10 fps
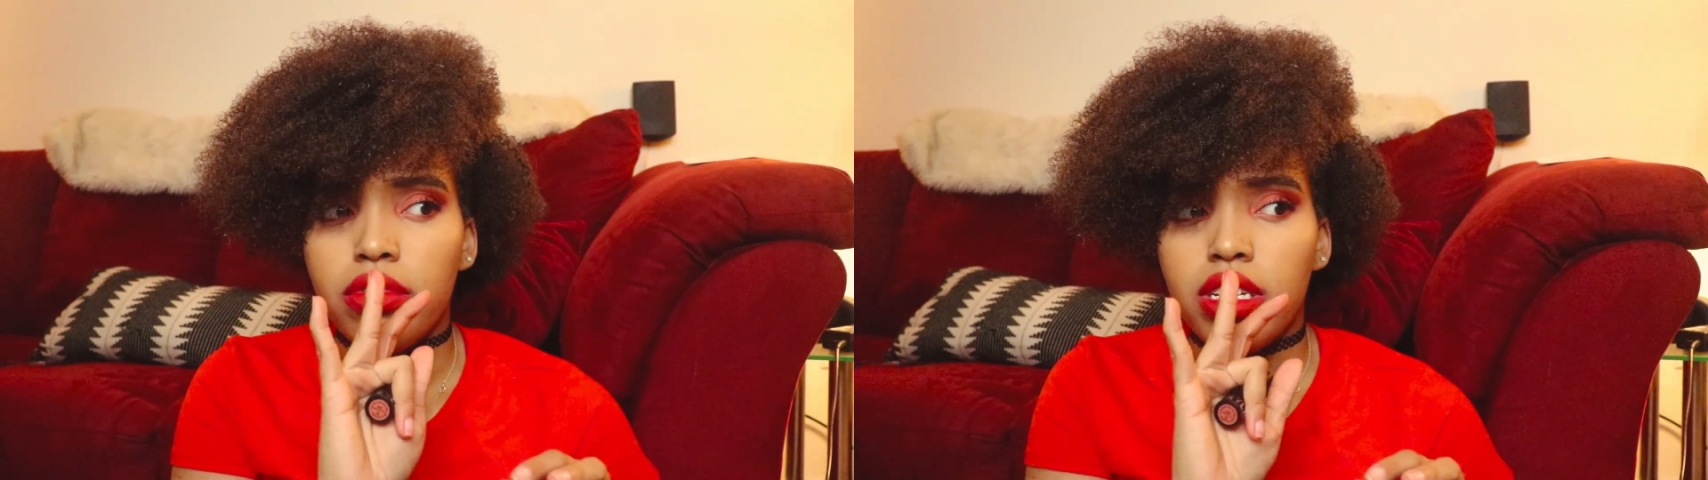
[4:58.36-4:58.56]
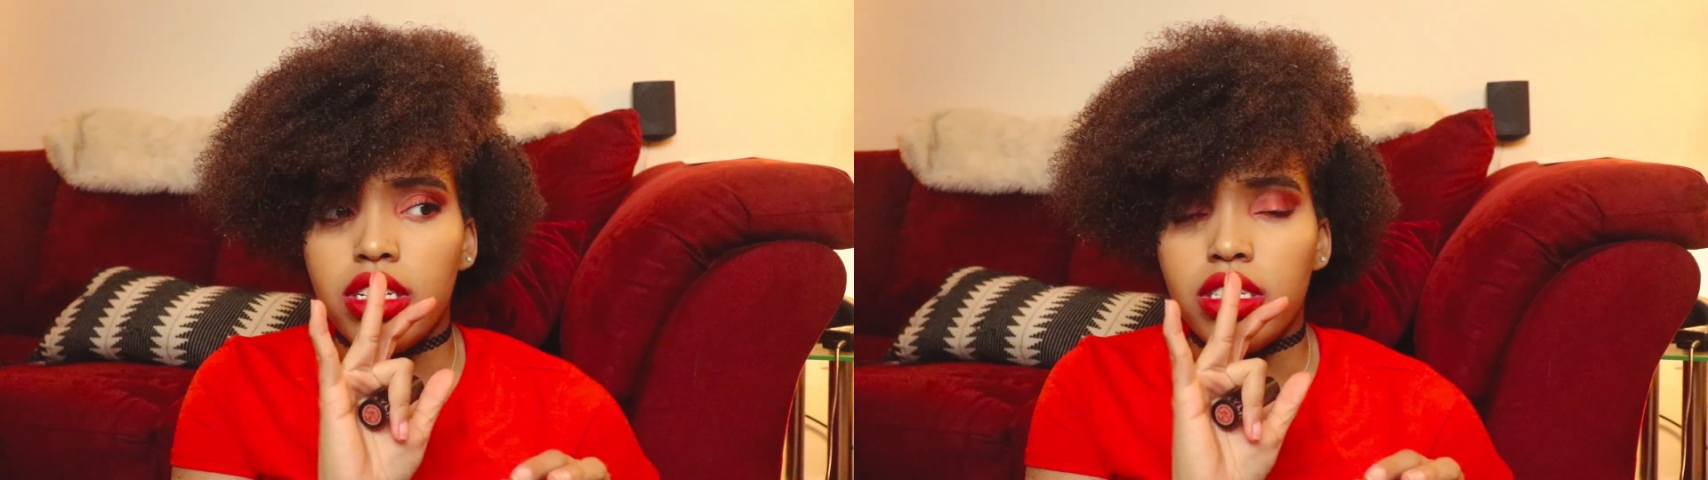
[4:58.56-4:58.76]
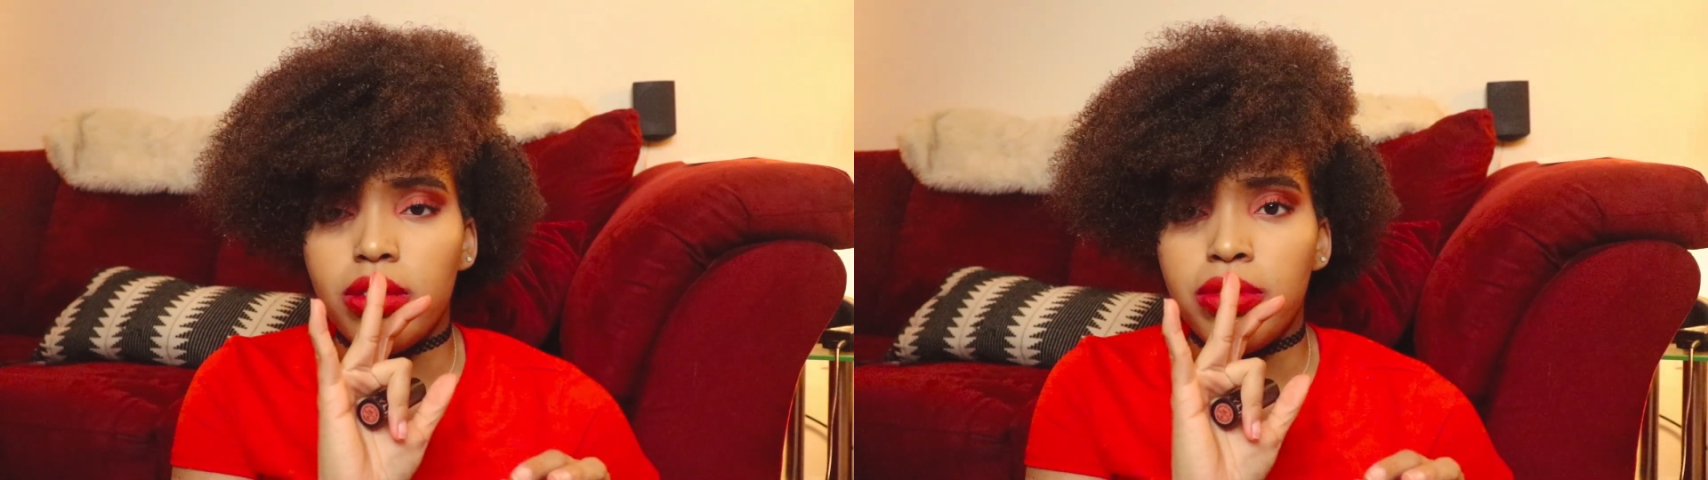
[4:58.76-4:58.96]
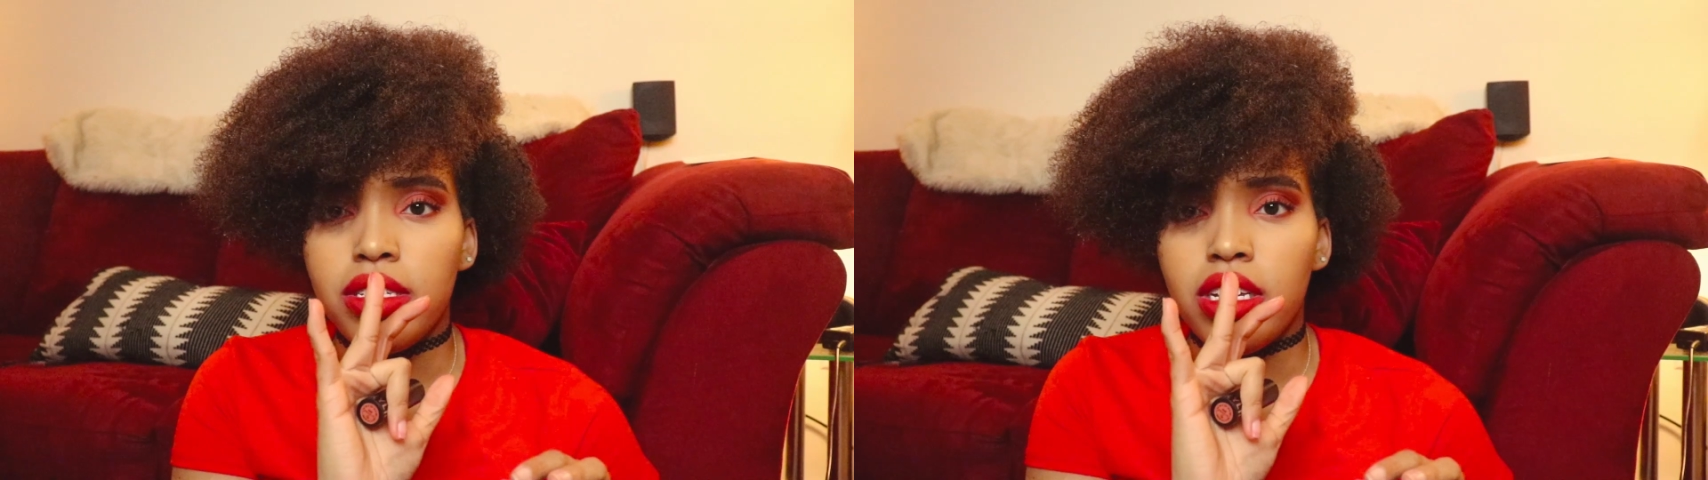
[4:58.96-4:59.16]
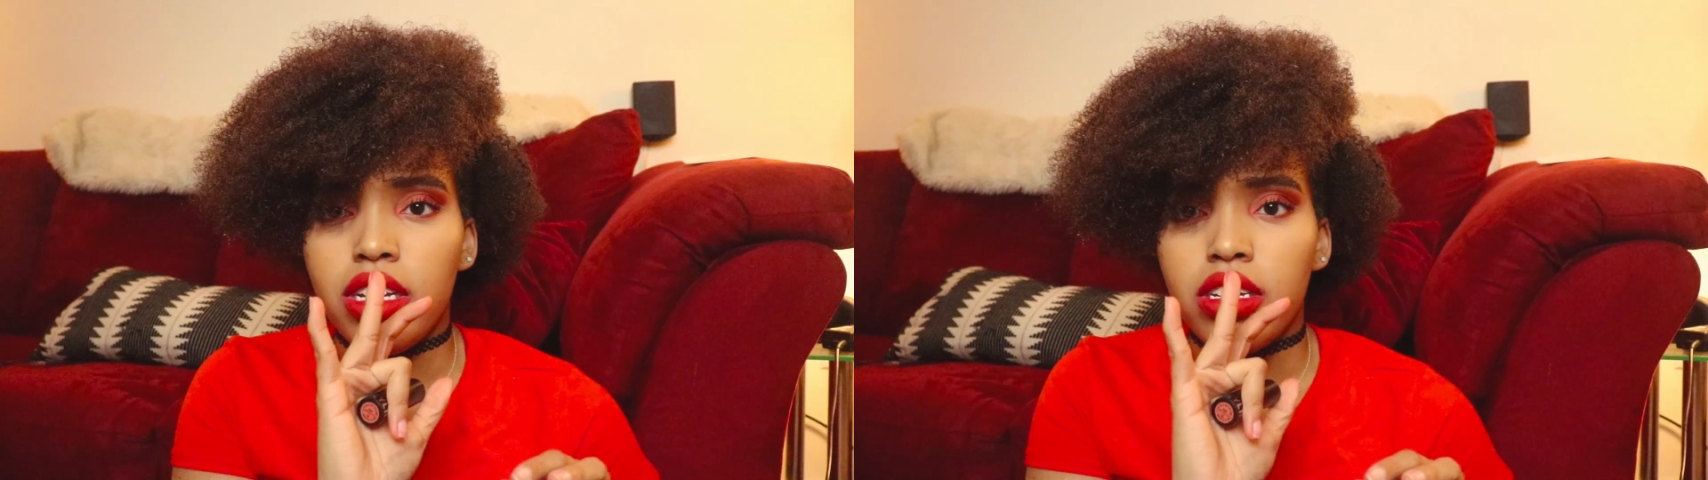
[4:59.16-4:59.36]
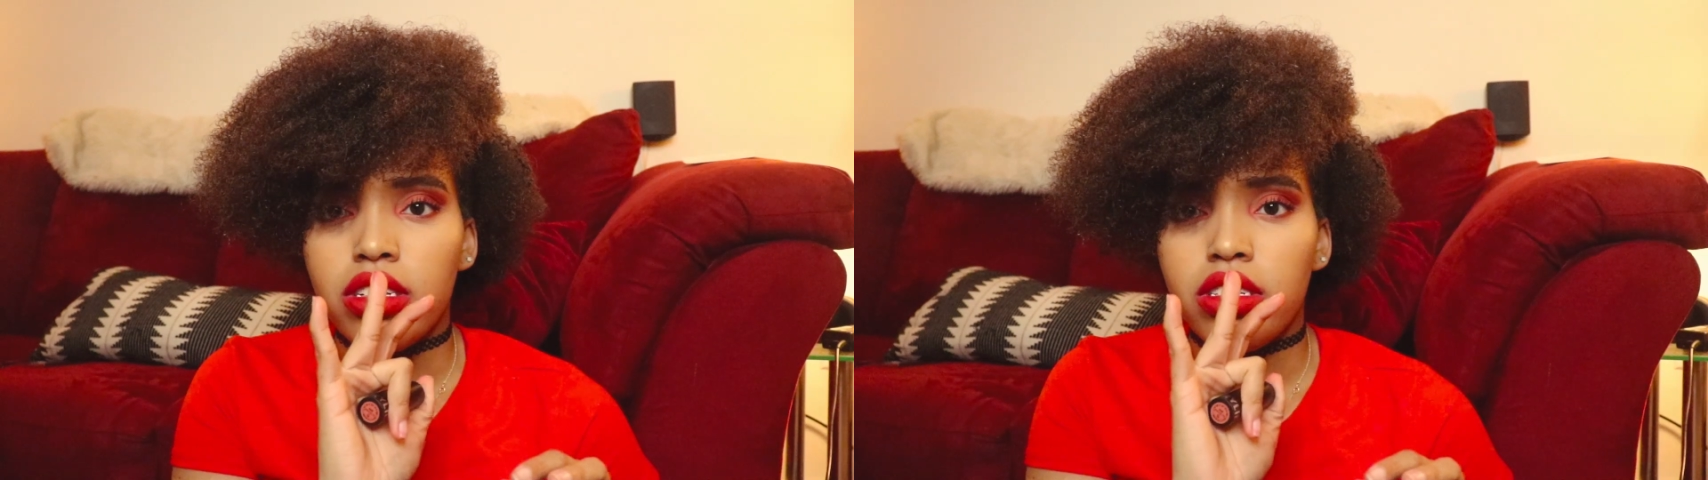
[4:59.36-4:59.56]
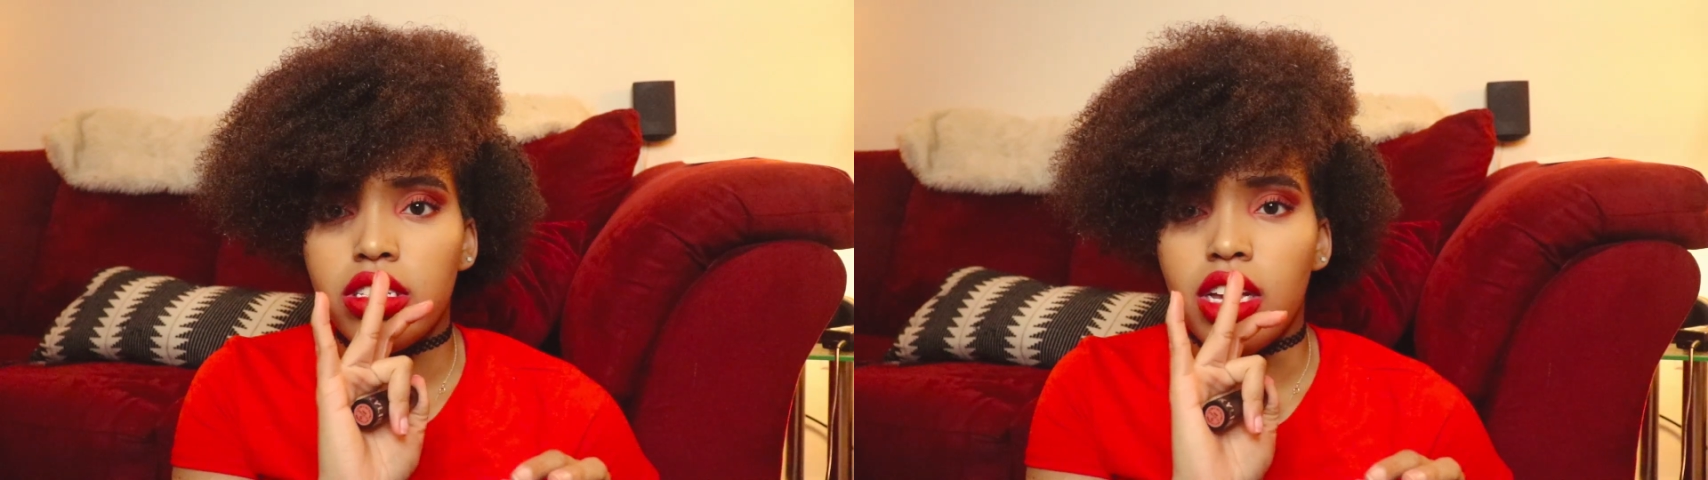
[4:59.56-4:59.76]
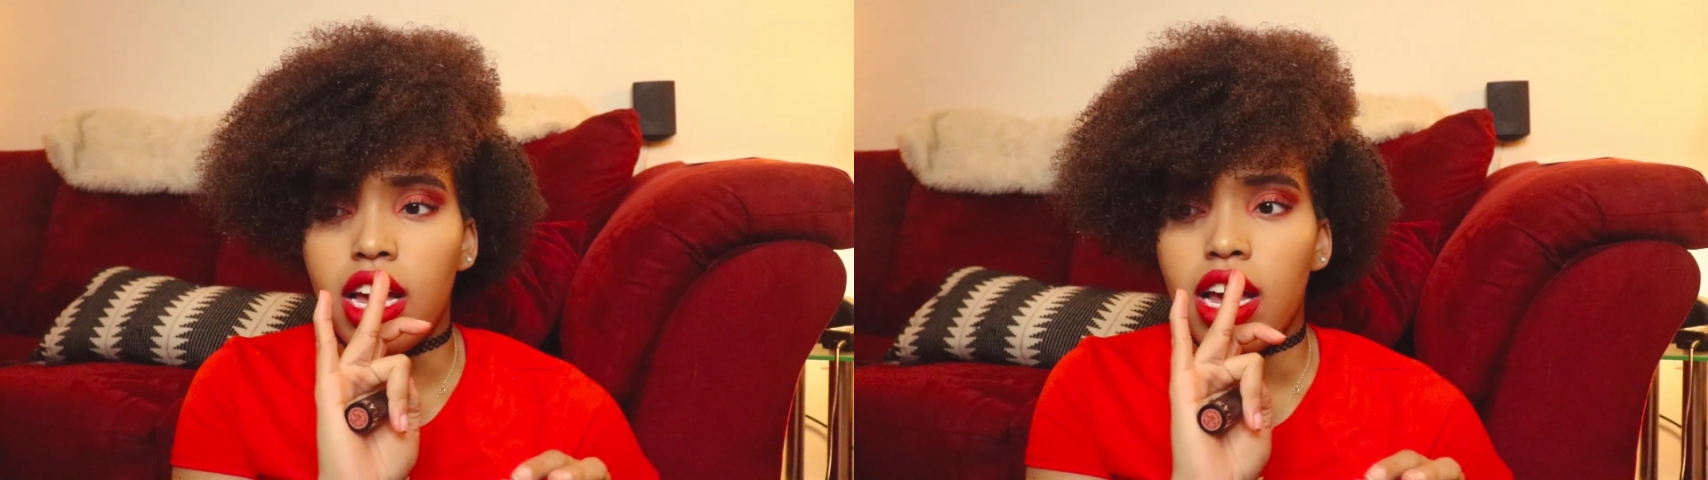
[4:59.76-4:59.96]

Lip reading: lipsticks.